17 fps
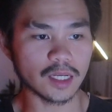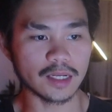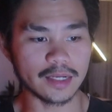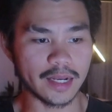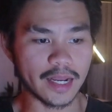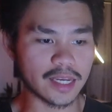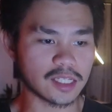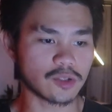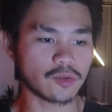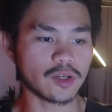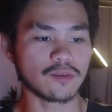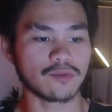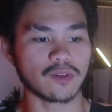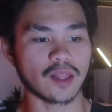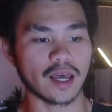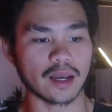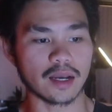Next green
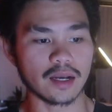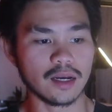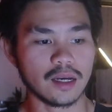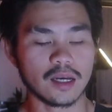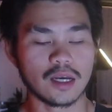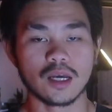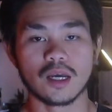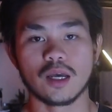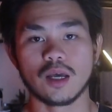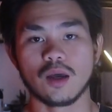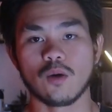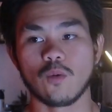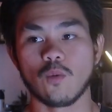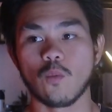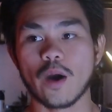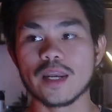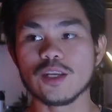flag.
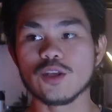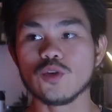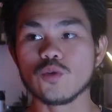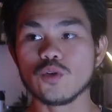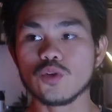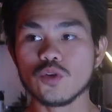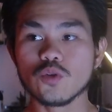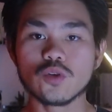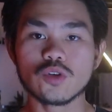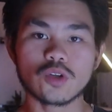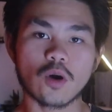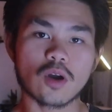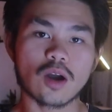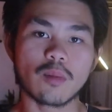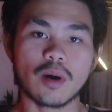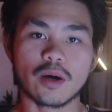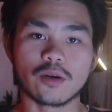When you do
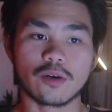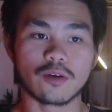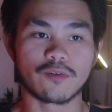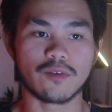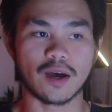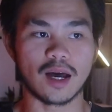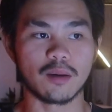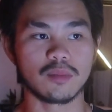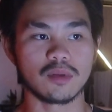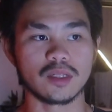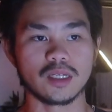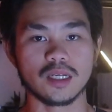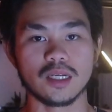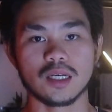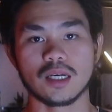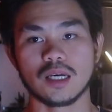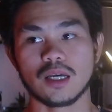talk about her
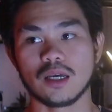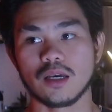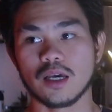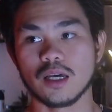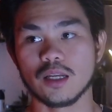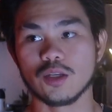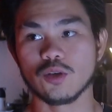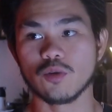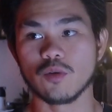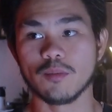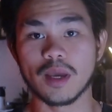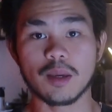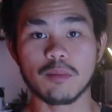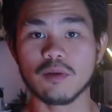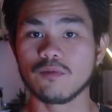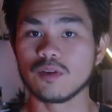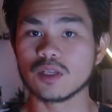family and you
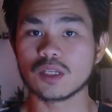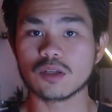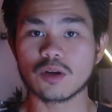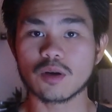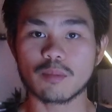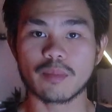maybe visit her